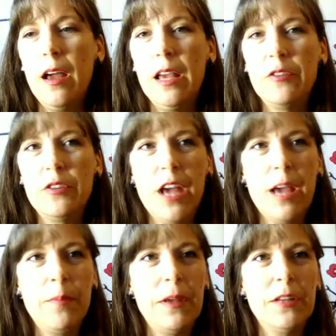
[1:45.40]
if you
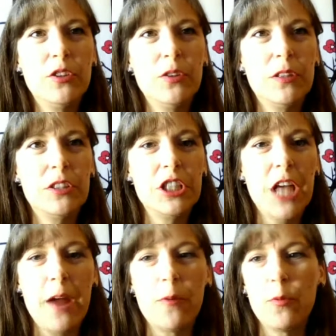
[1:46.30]
type into the
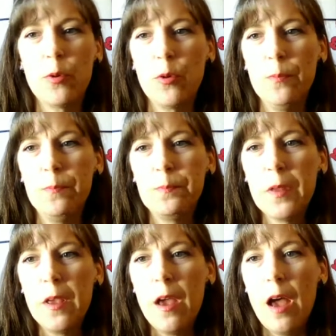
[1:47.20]
chat room,
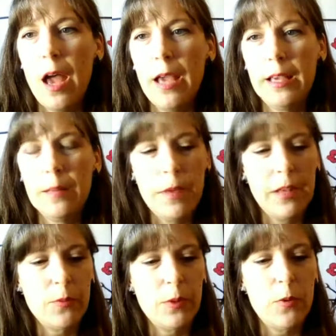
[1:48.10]
I can
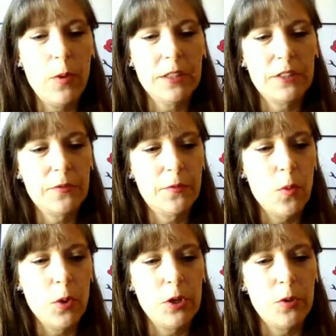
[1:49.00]
make the request
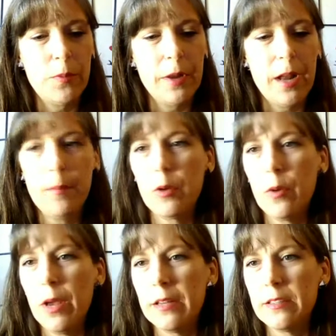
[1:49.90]
for you. But I'm going to
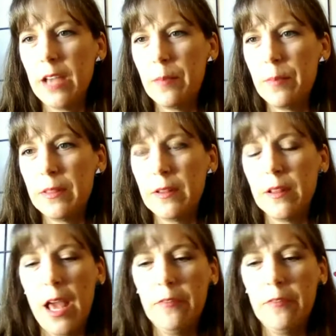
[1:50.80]
go ahead and type in the
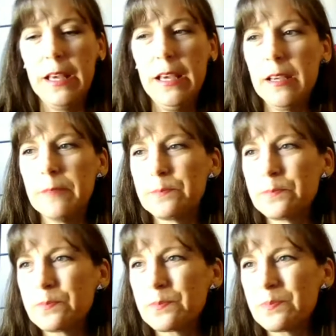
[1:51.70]
live link
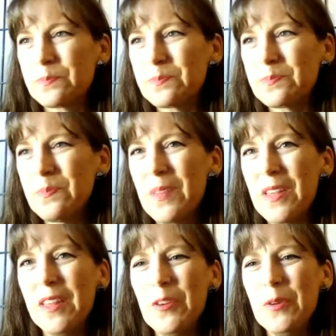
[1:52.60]

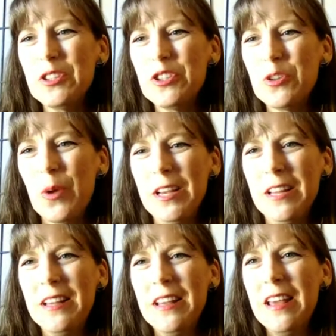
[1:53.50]
that you can
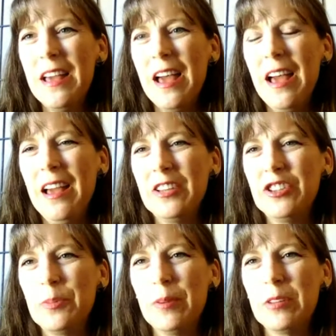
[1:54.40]
join.
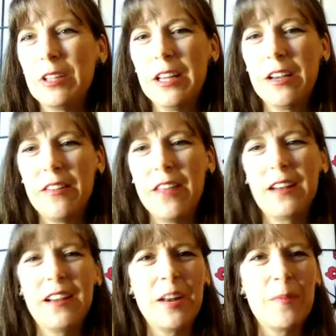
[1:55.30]
You should be able to click on
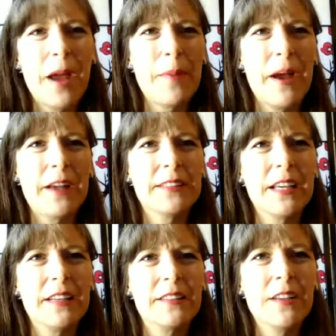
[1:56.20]
that and kind of bypass
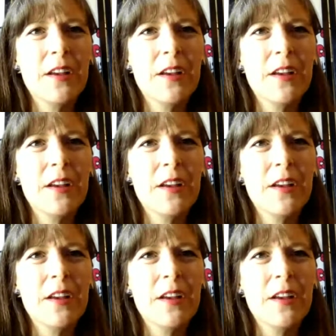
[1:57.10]
things.